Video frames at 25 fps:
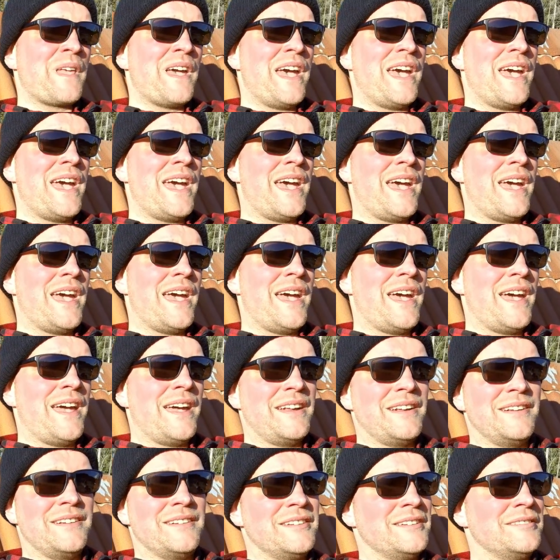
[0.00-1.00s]

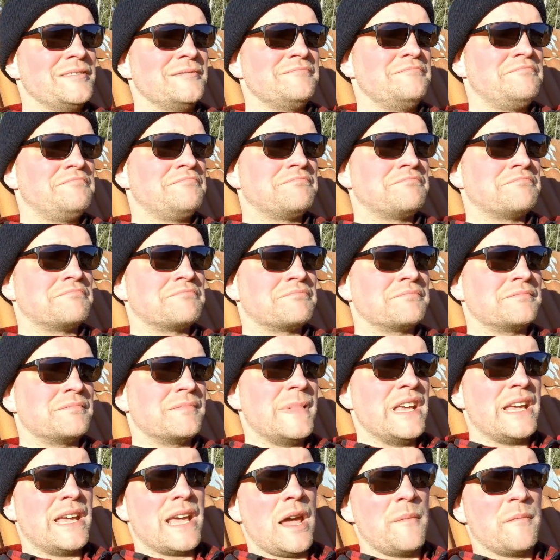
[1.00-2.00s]
And um,
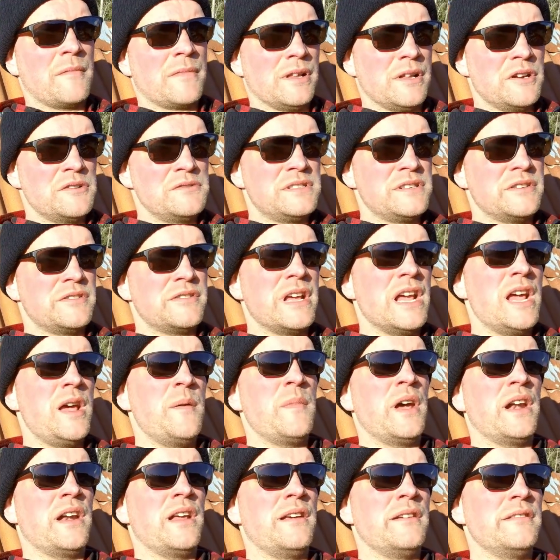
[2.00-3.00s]
he came closer to
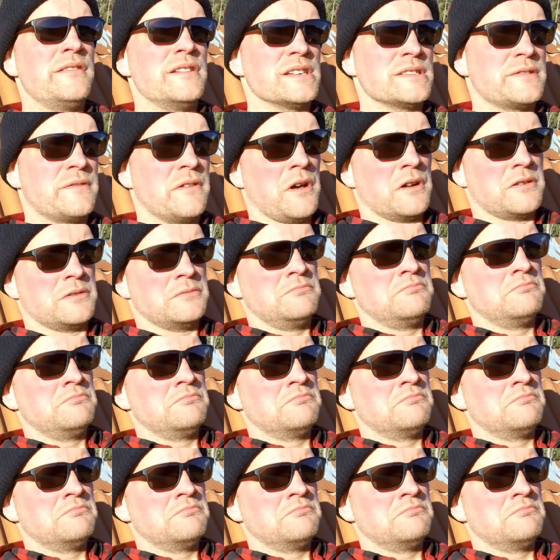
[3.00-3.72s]
him, and he just thought,